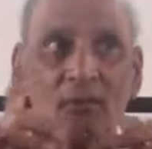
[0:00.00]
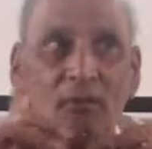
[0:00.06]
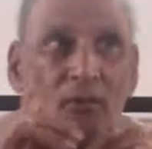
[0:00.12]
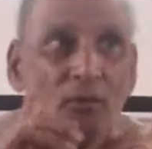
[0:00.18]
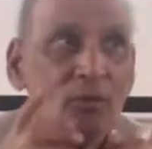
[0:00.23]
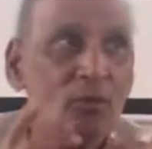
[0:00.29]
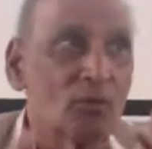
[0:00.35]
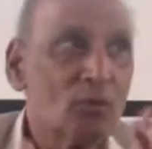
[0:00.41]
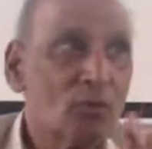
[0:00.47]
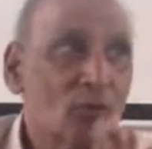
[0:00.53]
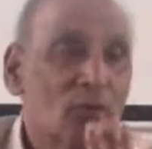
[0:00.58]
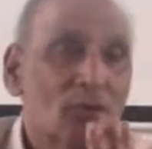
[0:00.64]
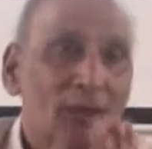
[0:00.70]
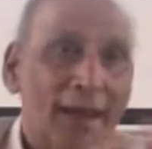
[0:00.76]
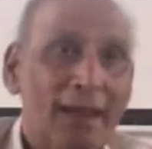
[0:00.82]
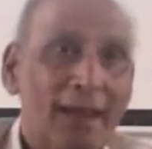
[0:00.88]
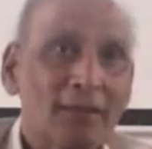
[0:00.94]
No,
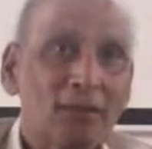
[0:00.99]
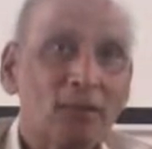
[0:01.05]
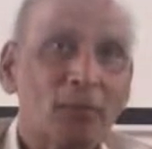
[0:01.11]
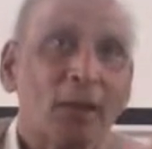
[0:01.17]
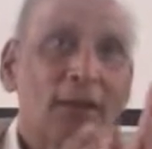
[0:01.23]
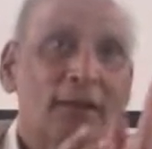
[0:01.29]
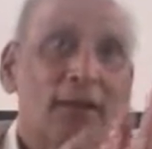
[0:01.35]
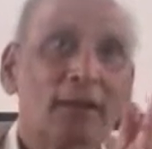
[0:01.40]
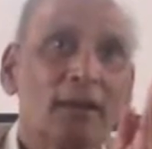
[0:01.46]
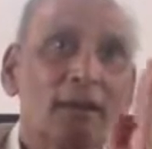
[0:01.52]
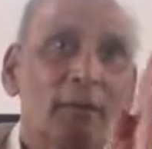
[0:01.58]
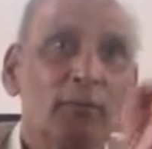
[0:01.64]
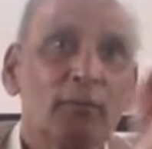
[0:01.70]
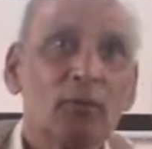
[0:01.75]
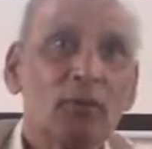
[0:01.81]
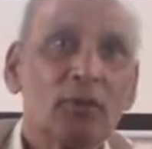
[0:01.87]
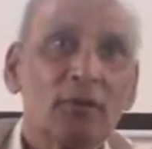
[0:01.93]
don't ask why did
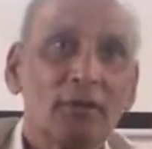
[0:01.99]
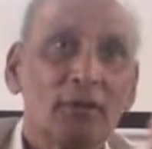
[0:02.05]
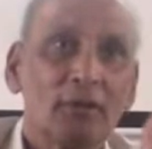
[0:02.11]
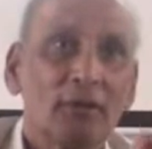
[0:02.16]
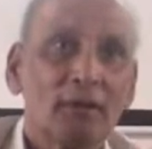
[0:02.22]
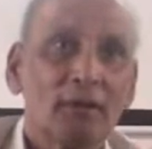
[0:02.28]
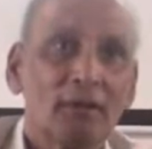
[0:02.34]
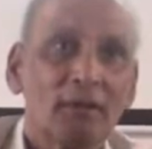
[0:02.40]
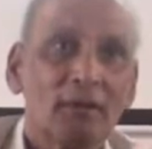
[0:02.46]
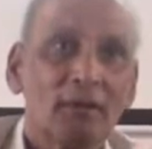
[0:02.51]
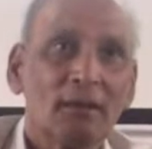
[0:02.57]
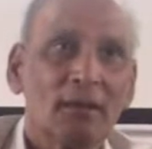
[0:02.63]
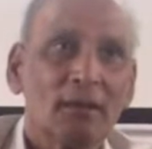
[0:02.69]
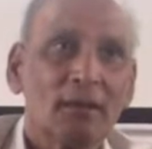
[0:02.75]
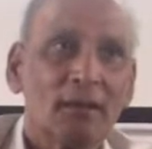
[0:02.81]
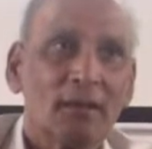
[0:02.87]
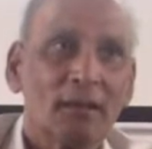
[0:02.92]
he put
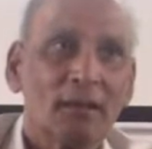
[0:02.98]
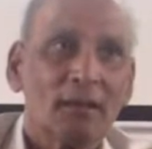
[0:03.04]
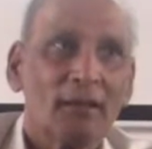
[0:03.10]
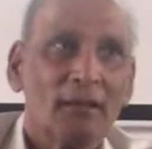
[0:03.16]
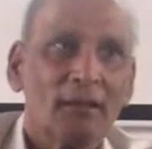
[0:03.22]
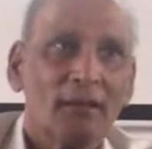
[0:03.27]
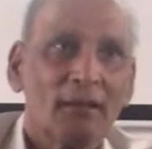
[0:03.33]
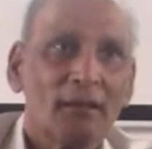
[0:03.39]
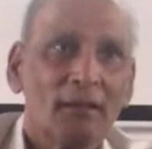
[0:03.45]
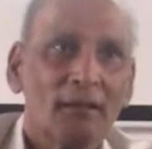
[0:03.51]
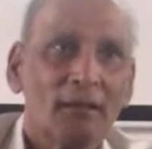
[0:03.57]
it there.